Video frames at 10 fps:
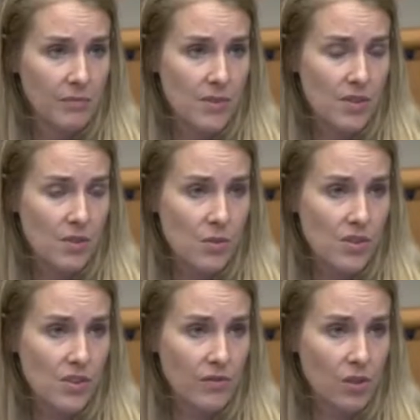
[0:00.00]

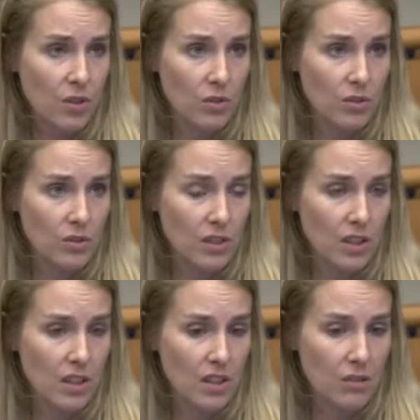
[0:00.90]
Sources have told
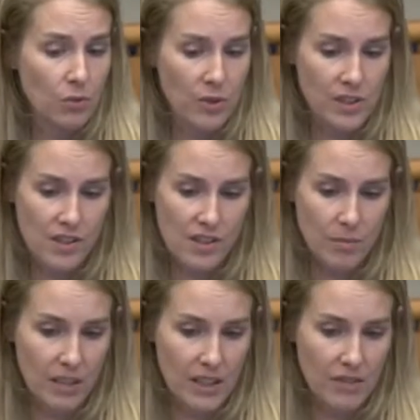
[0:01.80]
Reuters, I
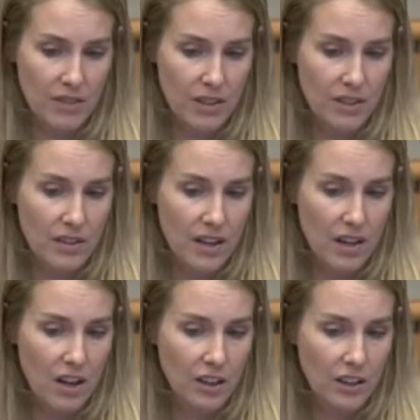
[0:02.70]
believe, that they
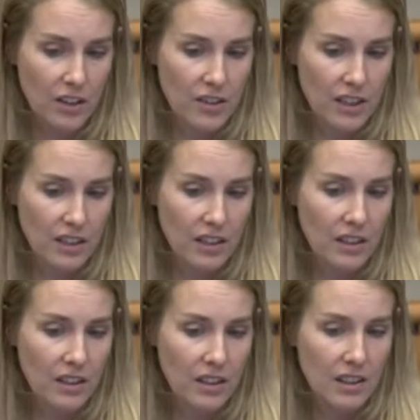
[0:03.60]
are unloading
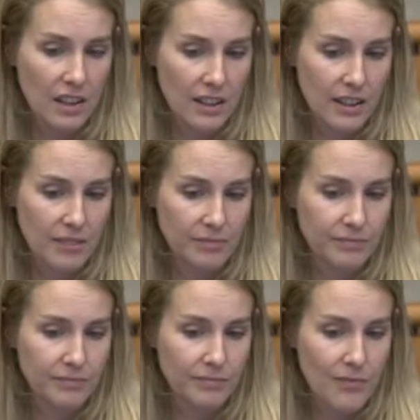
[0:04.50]

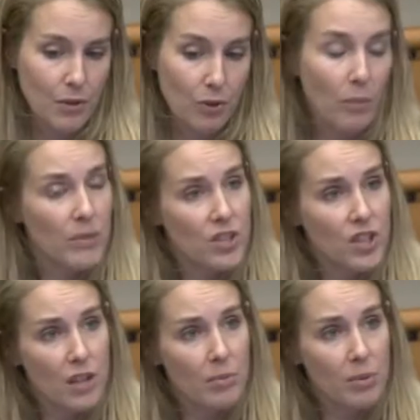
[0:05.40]
from the
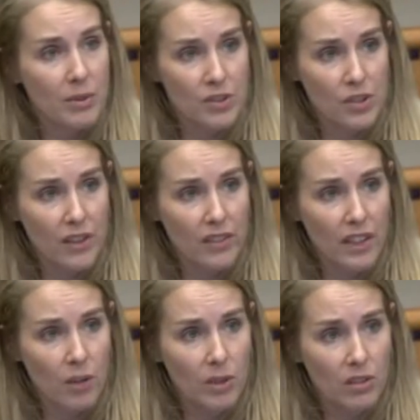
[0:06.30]
ship. Do you have any
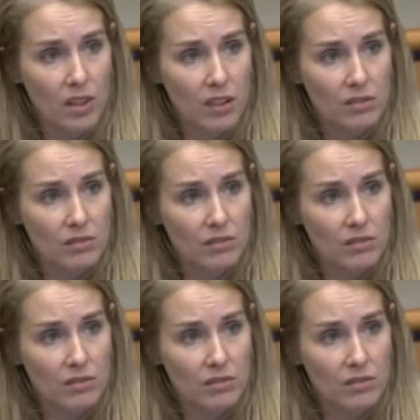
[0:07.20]
comment on that?